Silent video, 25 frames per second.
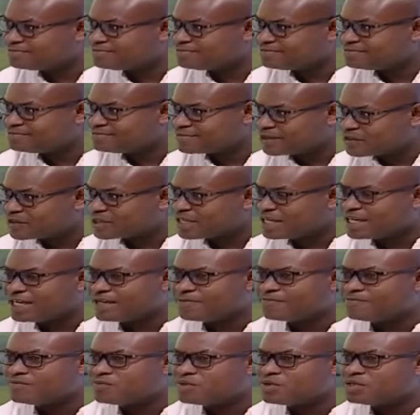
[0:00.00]
okay?
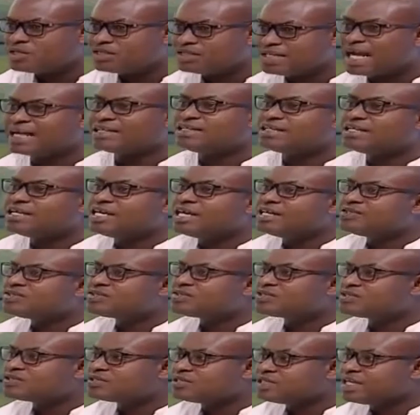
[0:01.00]
That
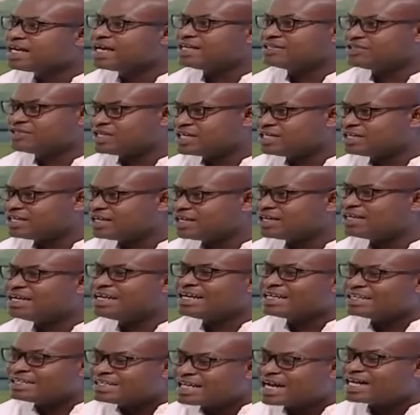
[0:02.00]
is the agenda.
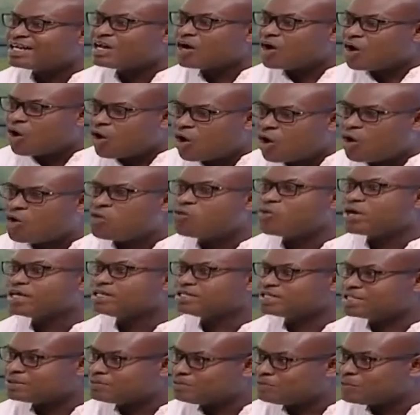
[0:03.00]
That
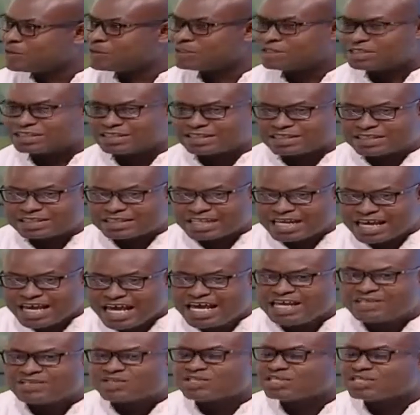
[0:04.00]
always in politics is the